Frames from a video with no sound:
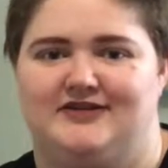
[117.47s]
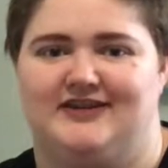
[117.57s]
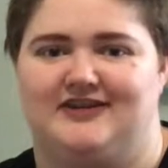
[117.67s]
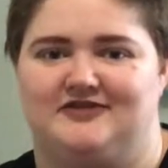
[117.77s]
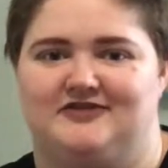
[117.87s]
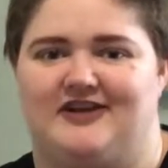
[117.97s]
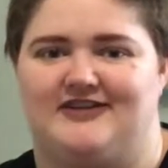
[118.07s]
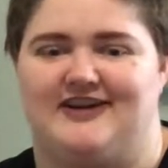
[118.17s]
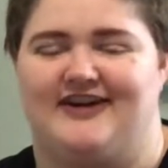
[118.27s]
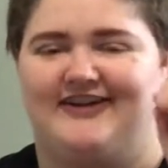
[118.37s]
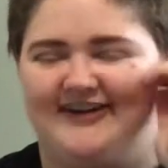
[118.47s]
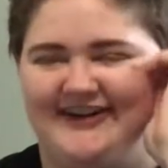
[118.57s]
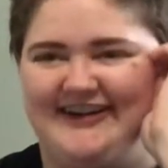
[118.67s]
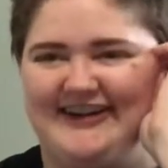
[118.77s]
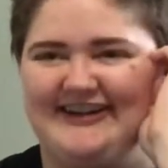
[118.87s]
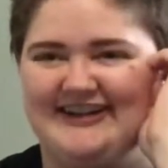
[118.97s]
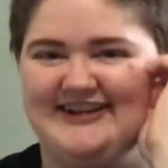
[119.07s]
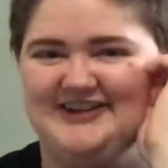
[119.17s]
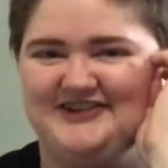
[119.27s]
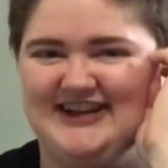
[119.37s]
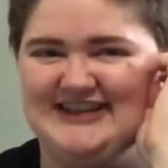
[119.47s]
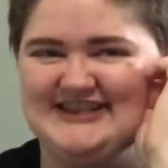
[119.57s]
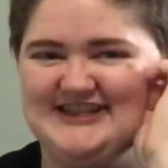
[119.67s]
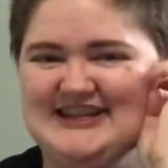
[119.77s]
like right there in your face.